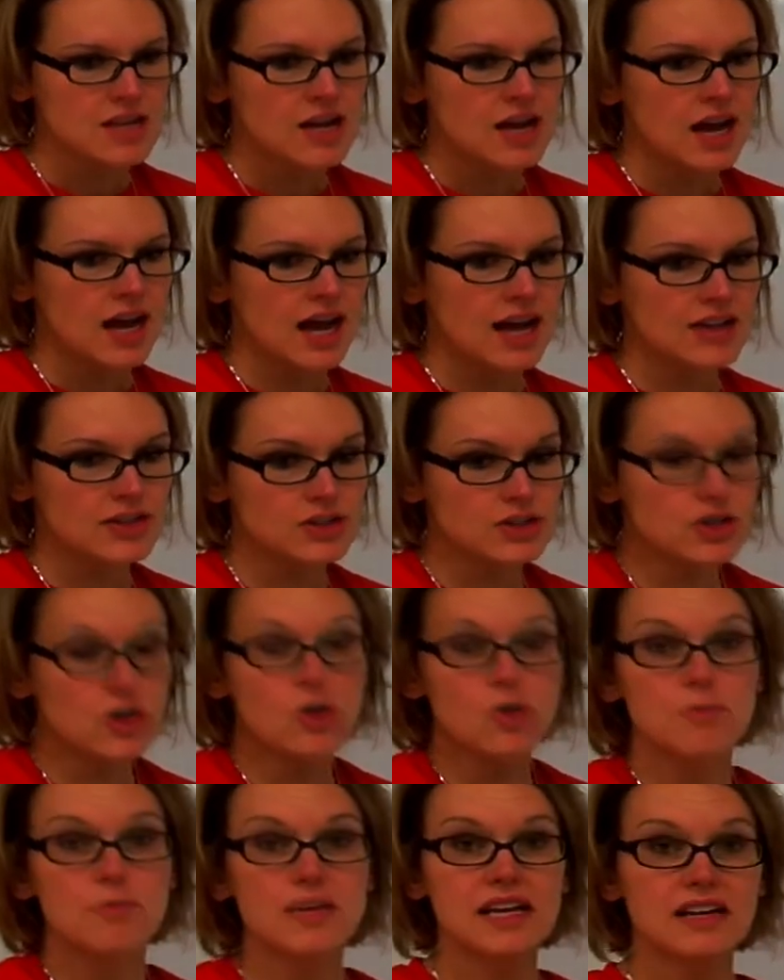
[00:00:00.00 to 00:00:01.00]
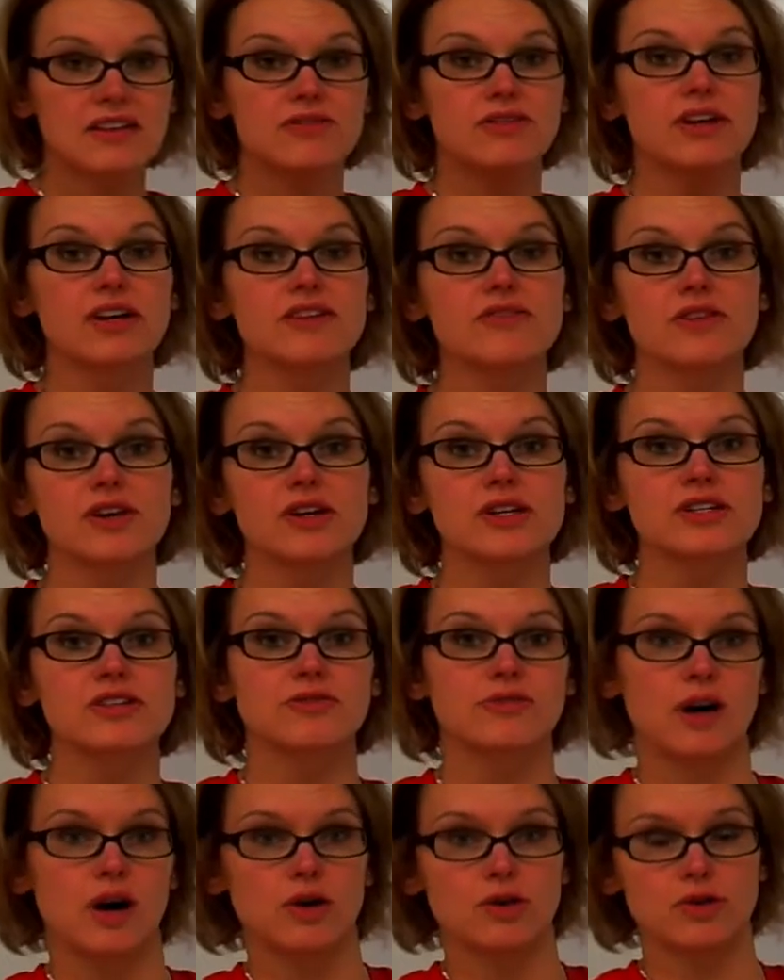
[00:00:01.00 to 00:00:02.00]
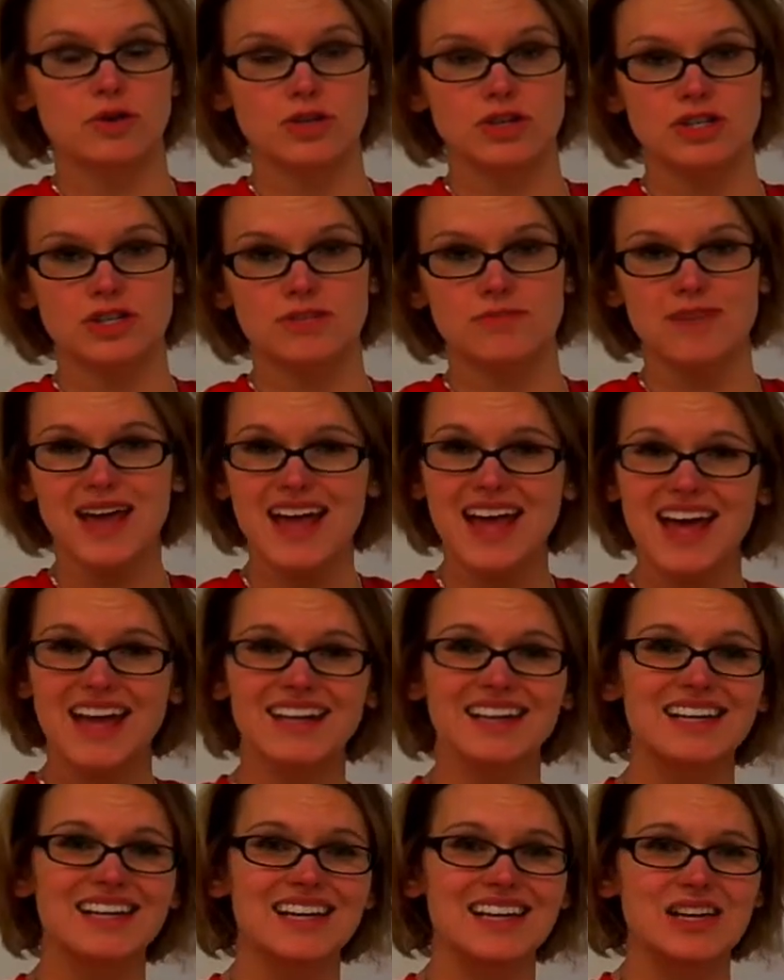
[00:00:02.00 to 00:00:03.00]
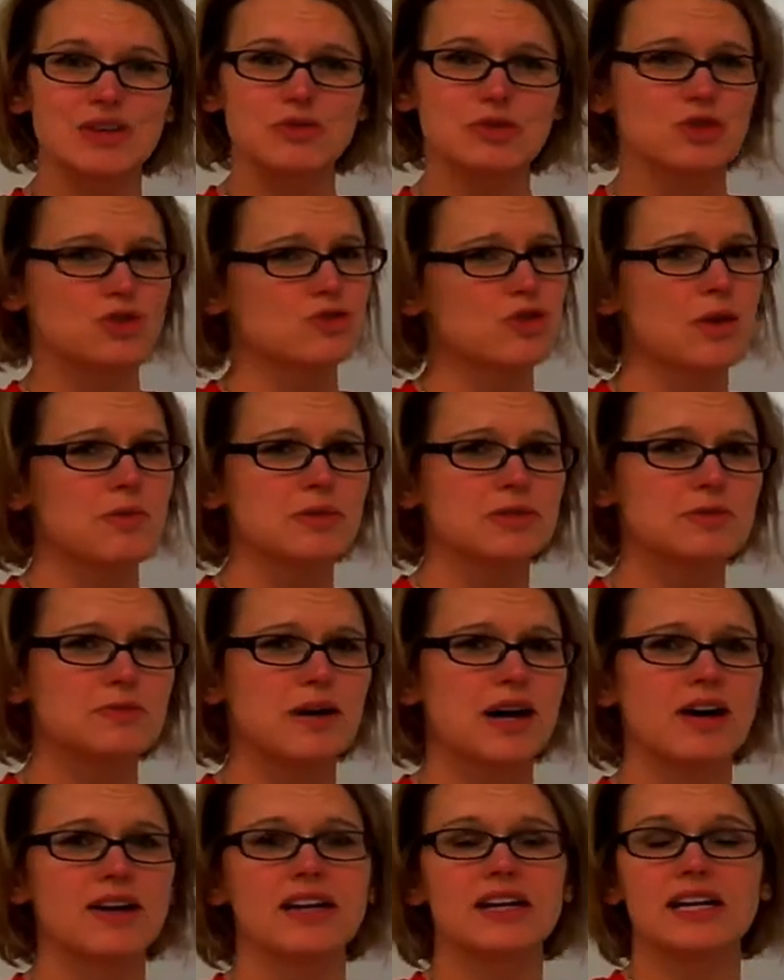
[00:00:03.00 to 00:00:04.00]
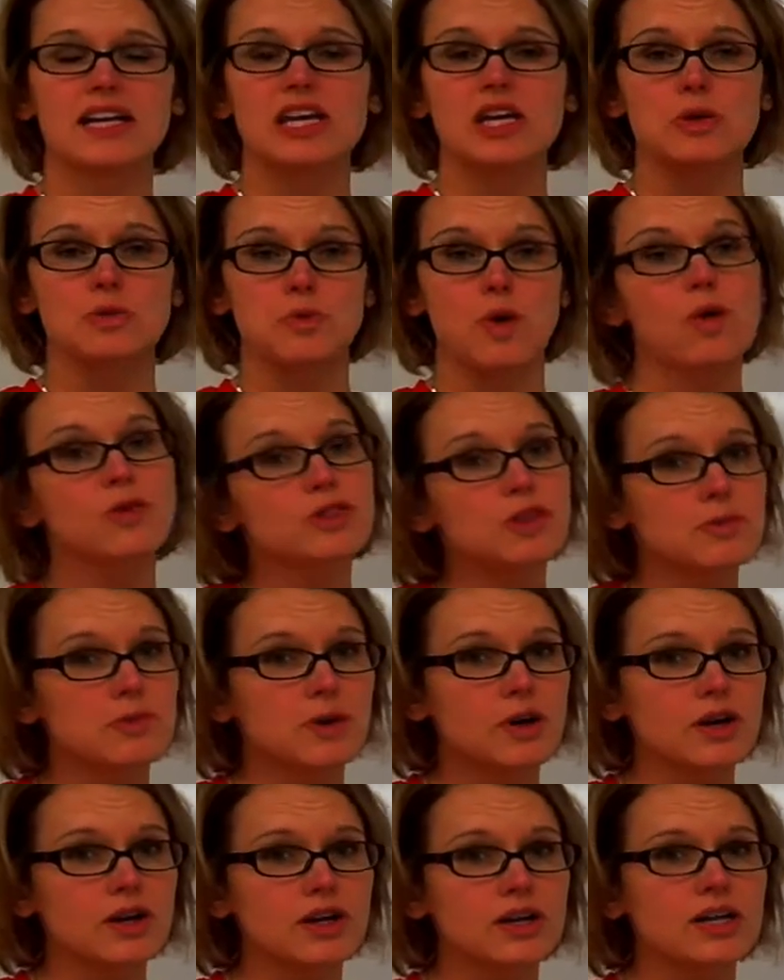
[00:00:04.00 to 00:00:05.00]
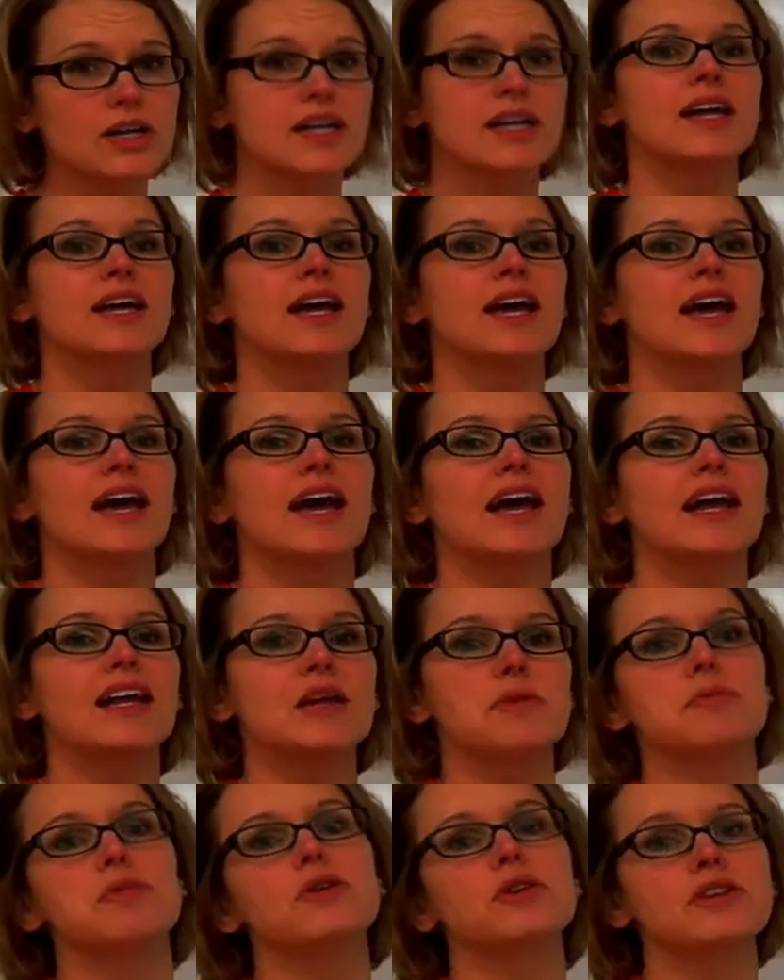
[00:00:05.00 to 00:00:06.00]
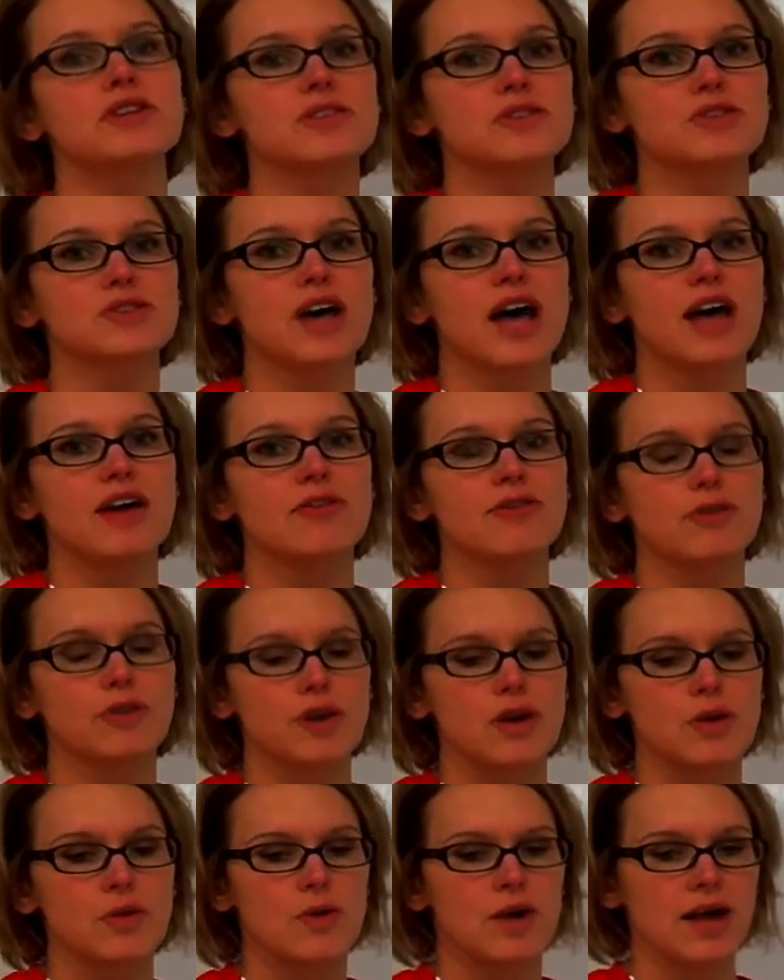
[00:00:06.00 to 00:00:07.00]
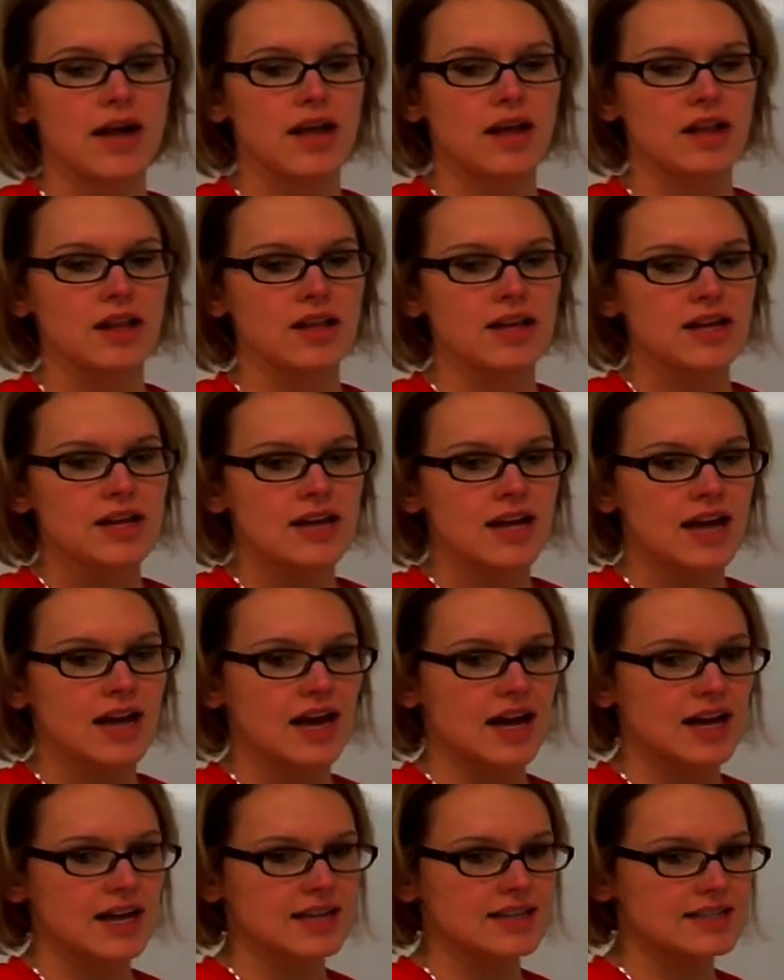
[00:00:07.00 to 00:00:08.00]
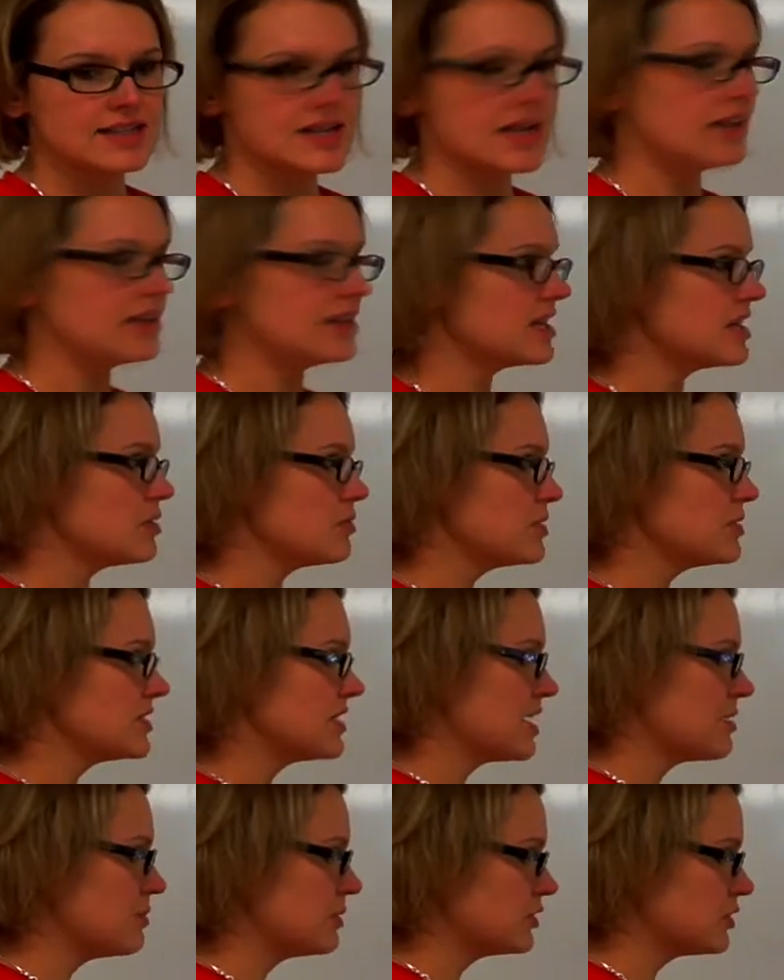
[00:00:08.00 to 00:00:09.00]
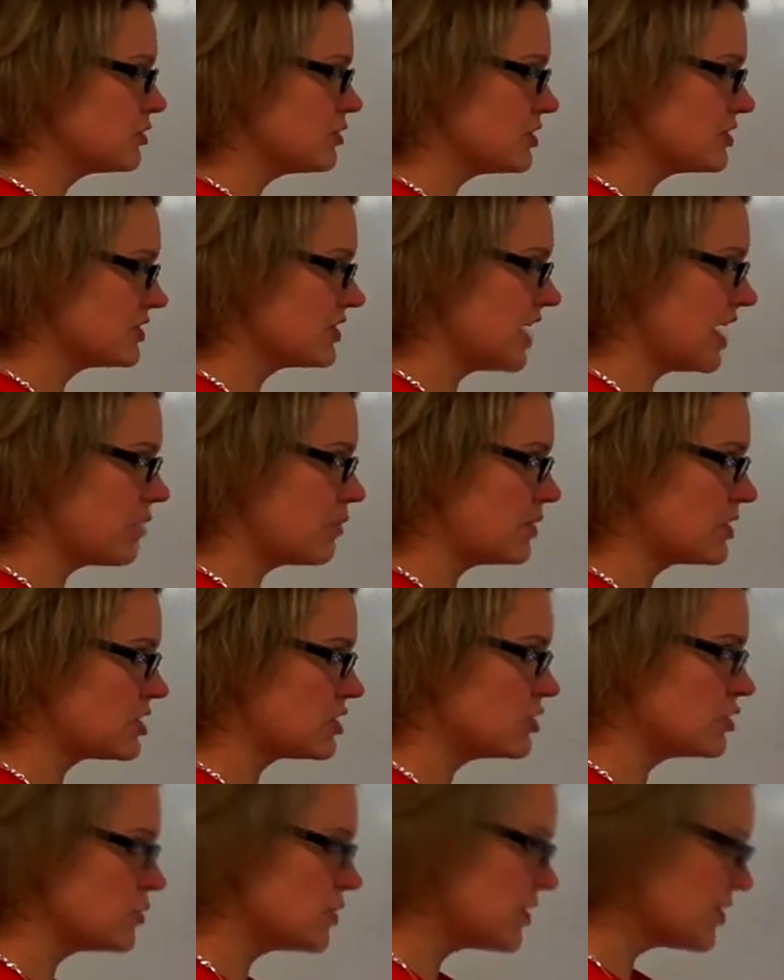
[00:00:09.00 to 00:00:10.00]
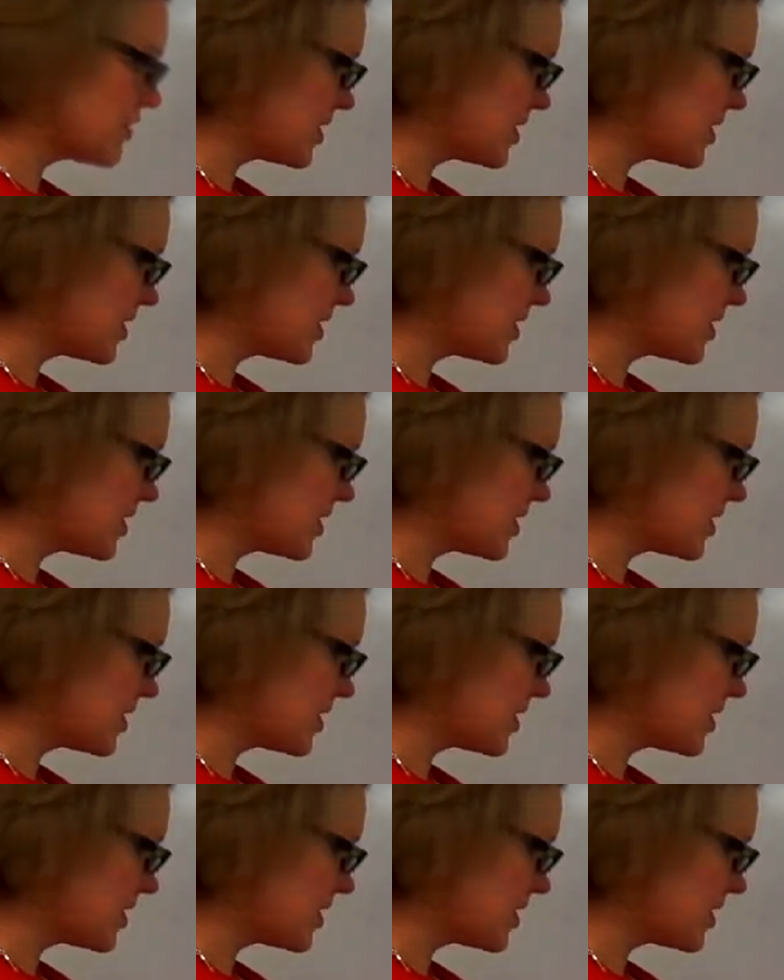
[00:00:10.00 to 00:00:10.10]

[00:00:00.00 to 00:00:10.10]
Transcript: Uh, and so, being a very, very devout Christian man, he was troubled about it. He wrote the book and he put it aside for a while uh, until he was able to decide what to do with